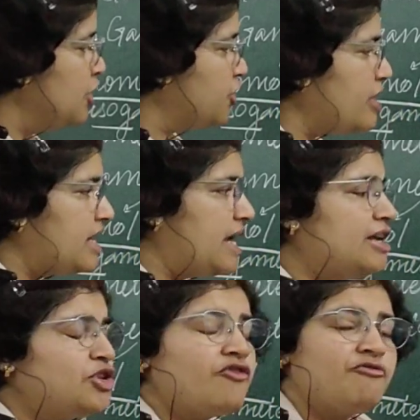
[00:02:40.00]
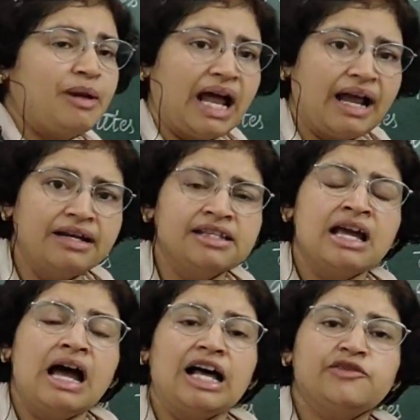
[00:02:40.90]
So in case of plants
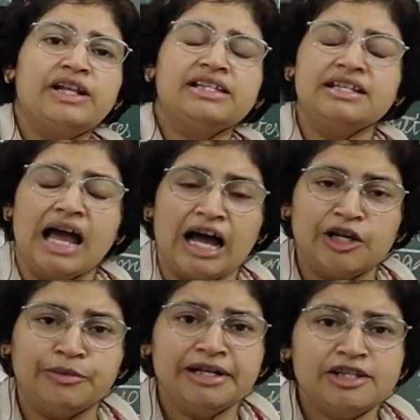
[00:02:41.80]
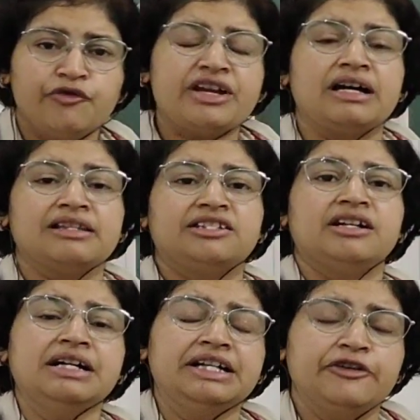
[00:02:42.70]
as well as in animals, we
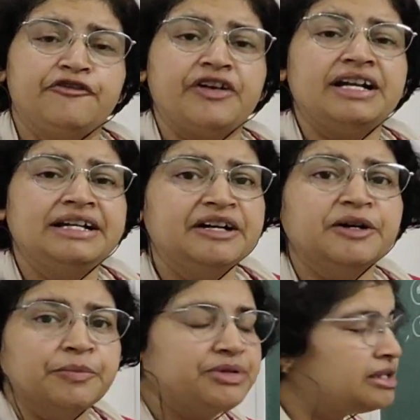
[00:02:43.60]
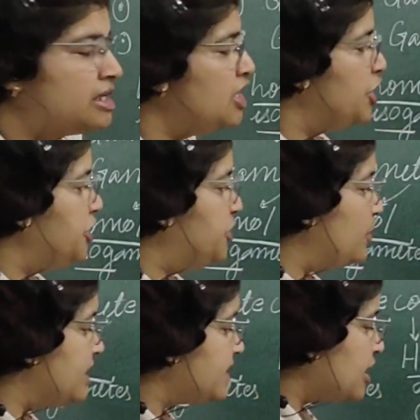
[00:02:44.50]
consider different terms.
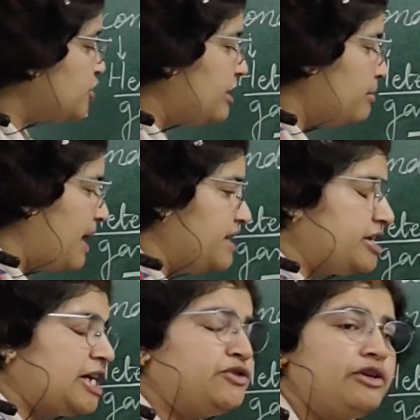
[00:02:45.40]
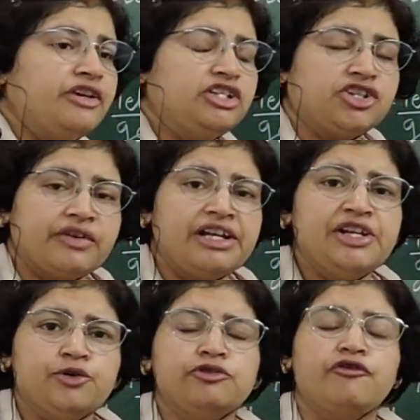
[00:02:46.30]
Unisexual and bisexual we
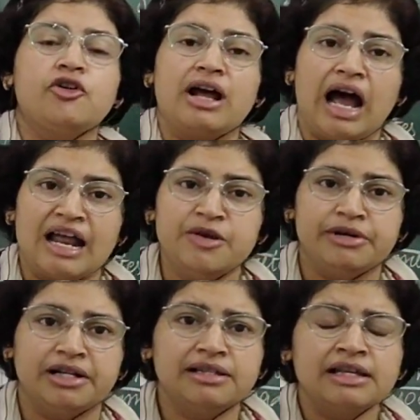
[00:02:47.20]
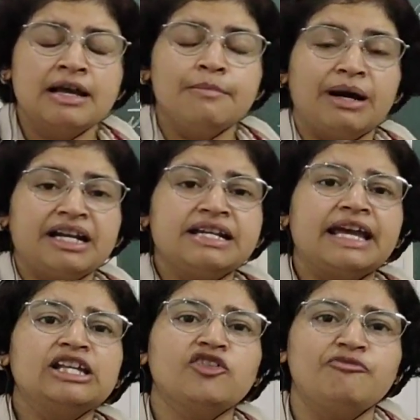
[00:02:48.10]
generally use for animals, but in
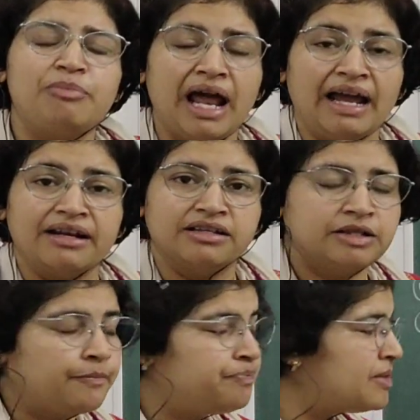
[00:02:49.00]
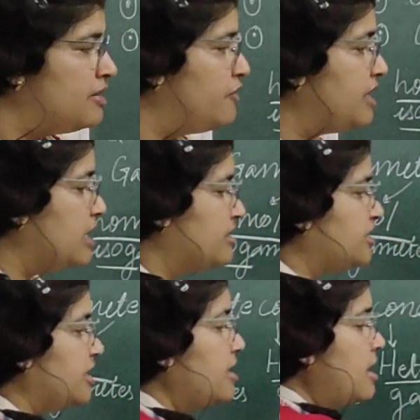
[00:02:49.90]
case of plant, we
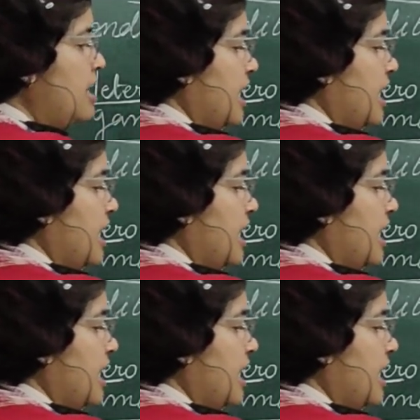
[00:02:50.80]
consider